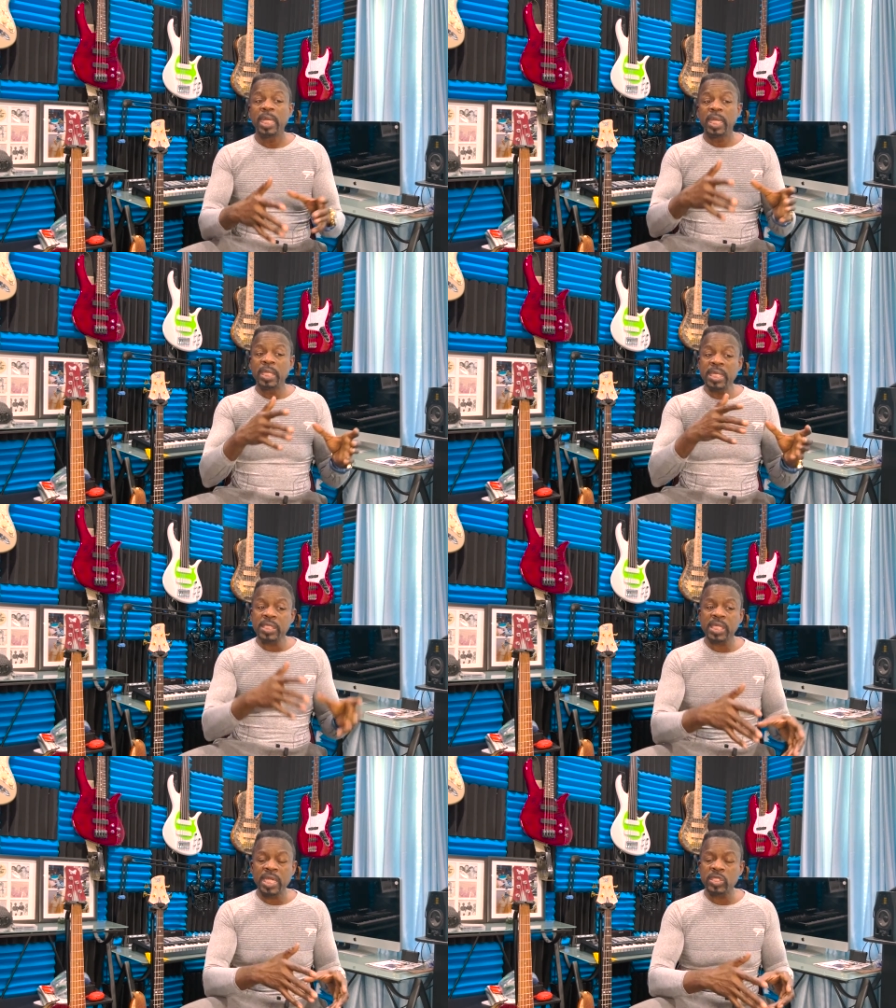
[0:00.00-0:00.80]
In
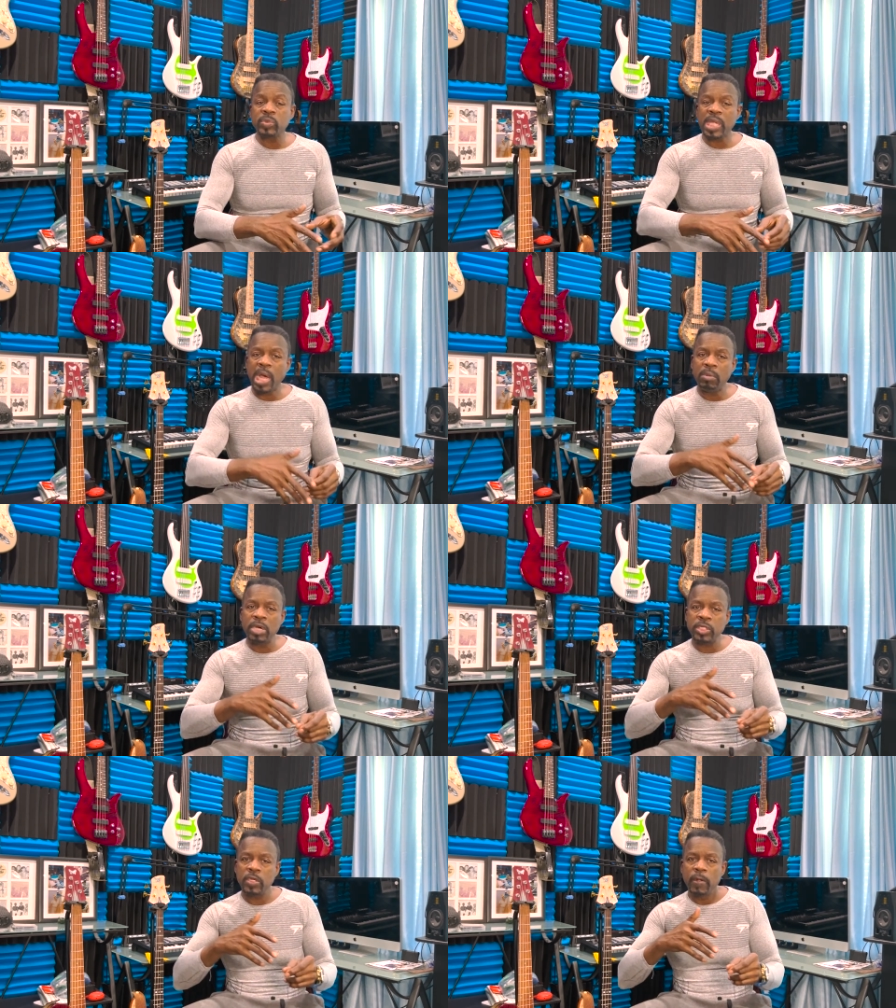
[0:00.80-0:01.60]
this case, it was how
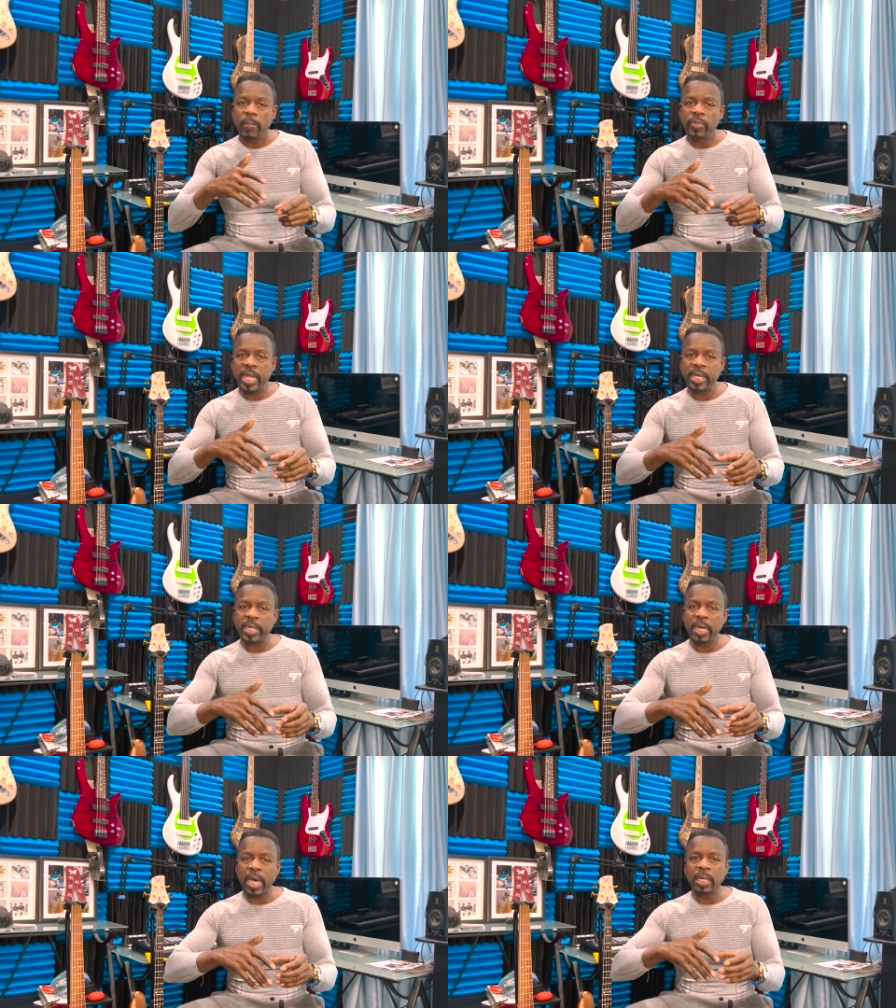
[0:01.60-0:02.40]
much they
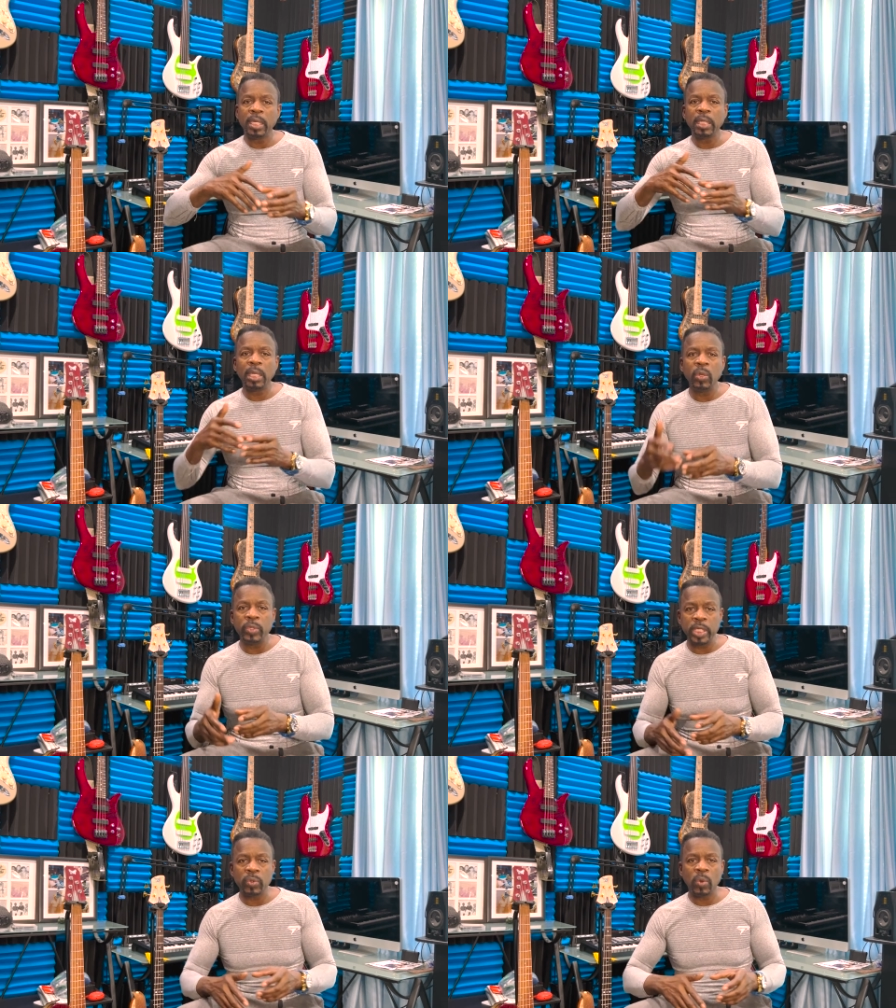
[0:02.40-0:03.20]
got
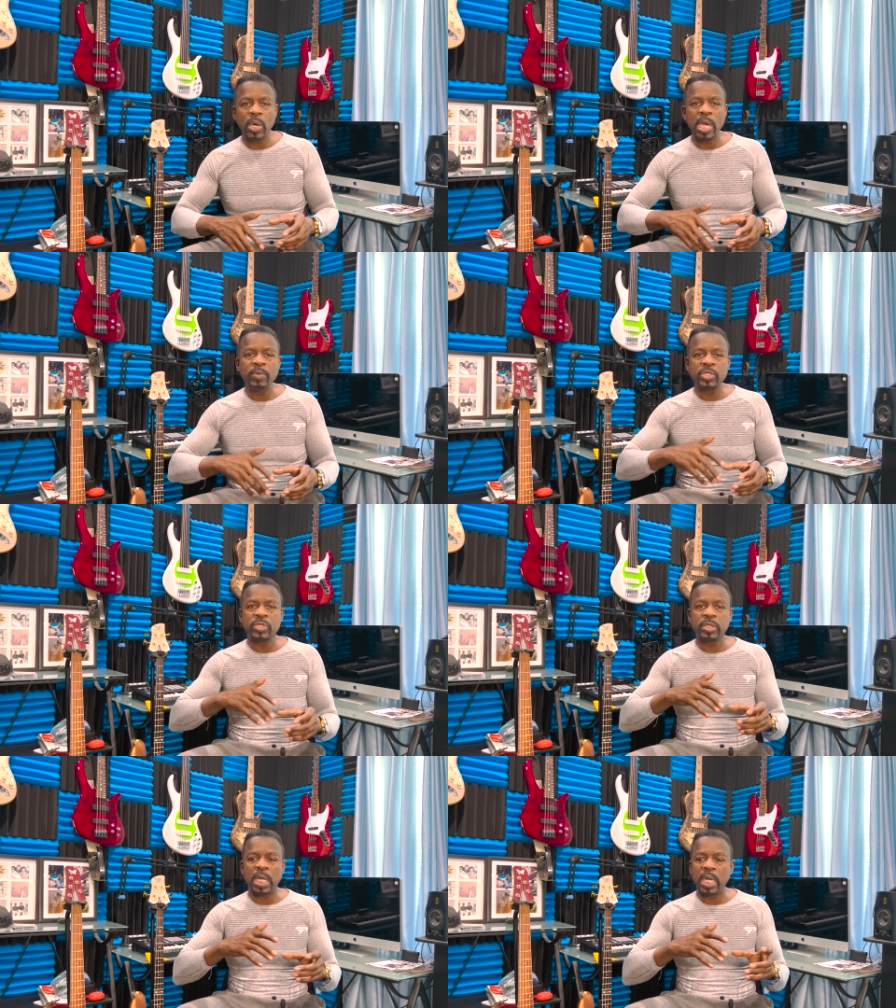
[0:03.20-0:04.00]
unloaded or how
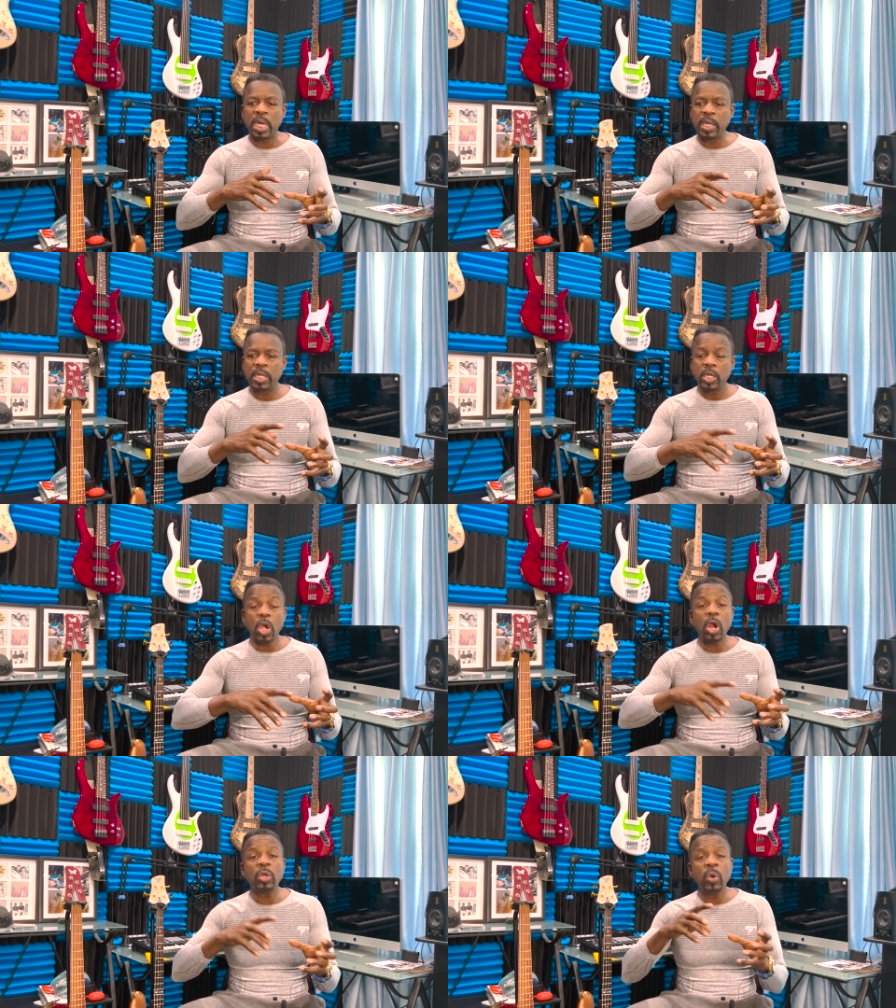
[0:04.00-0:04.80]
much uh, uh,
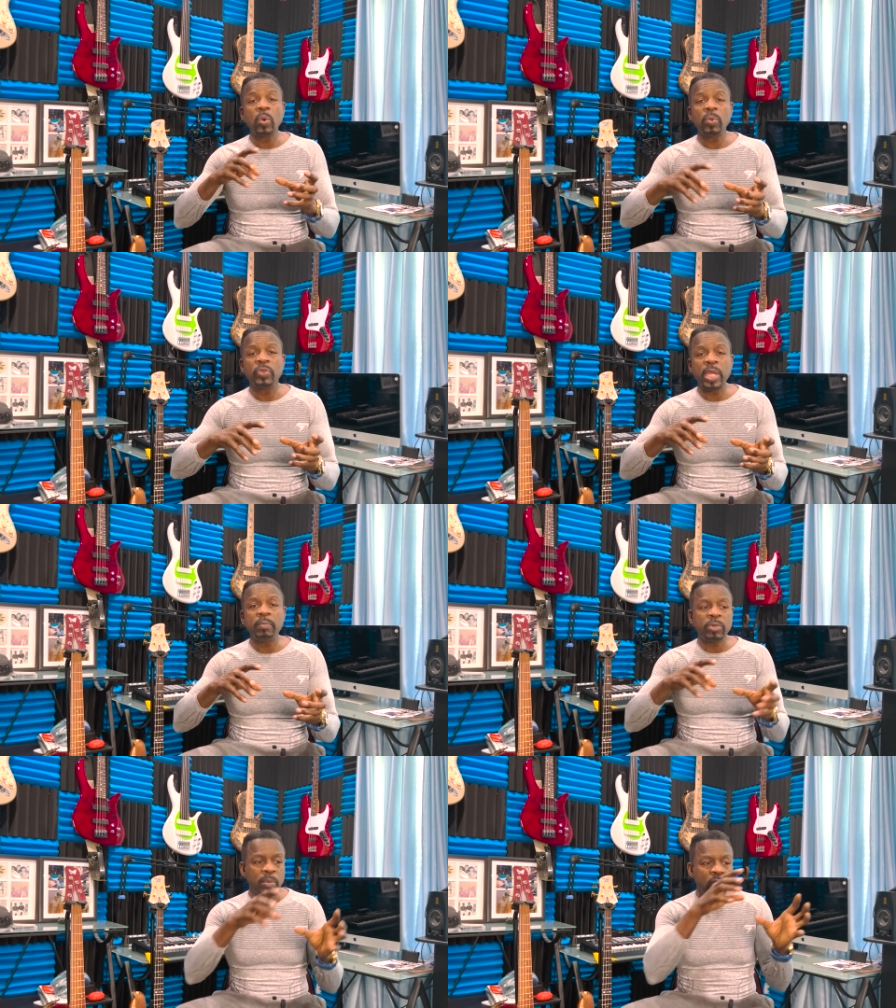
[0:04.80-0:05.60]
cargo they,
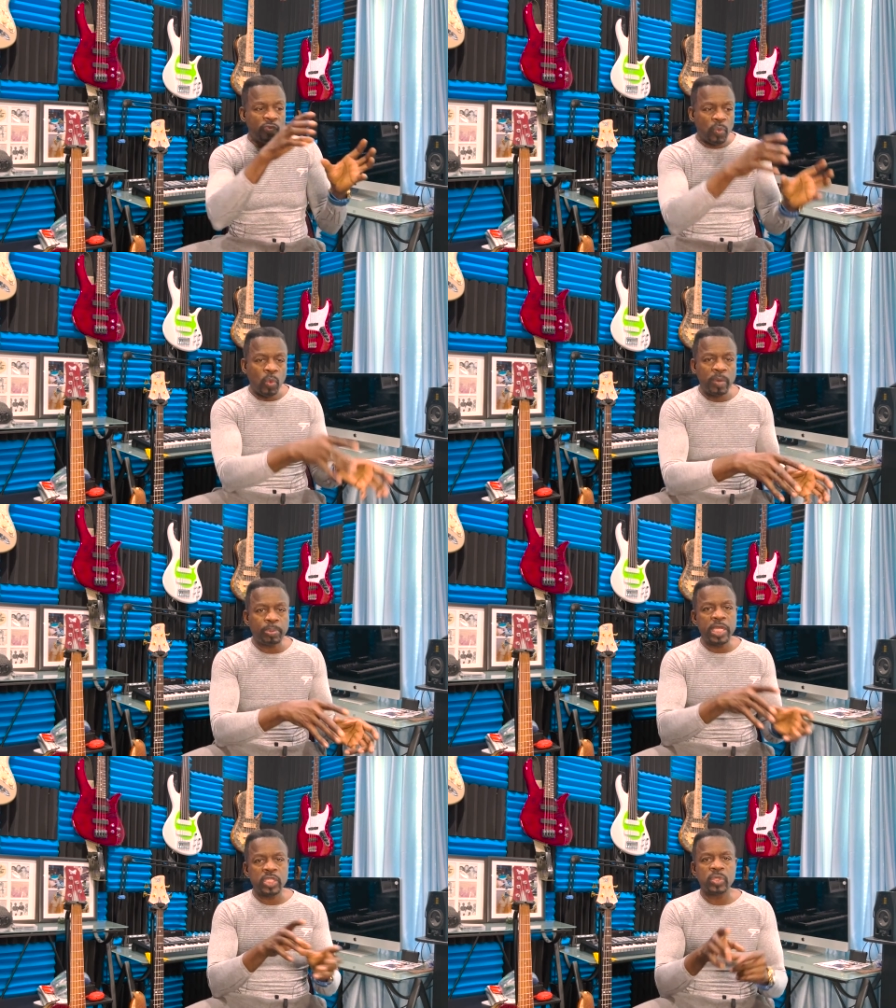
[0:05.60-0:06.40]
they moved from one
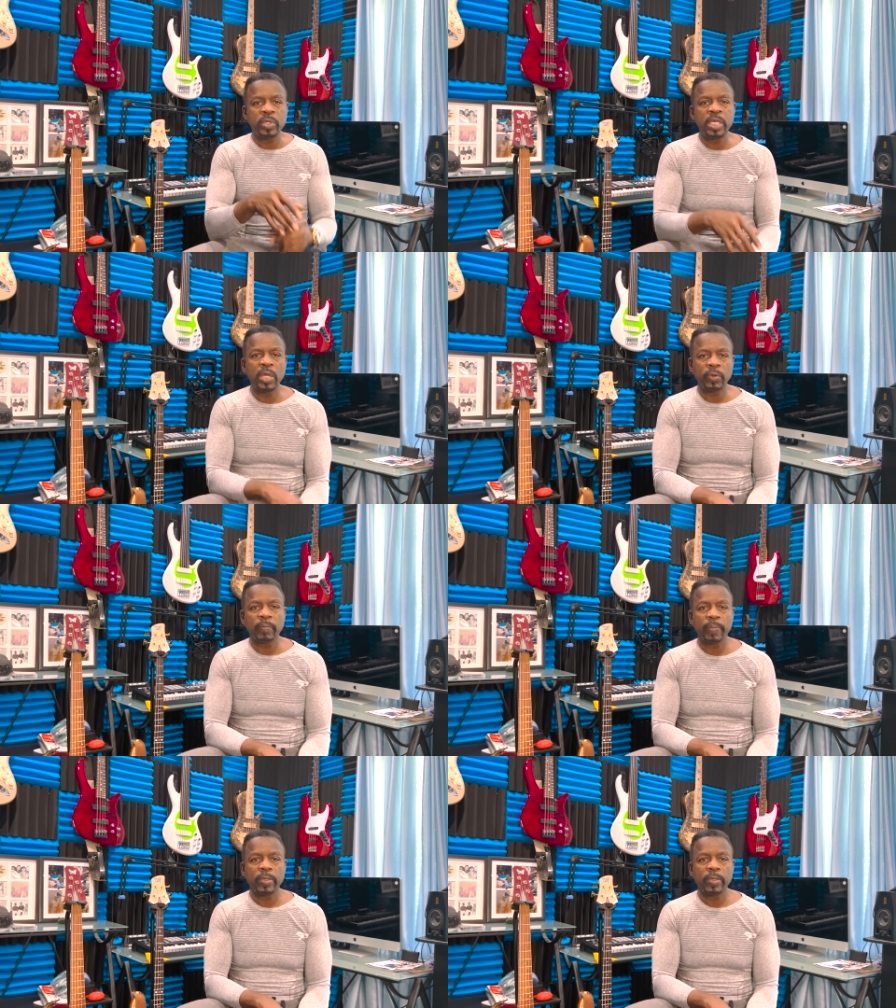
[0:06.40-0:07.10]
place to another.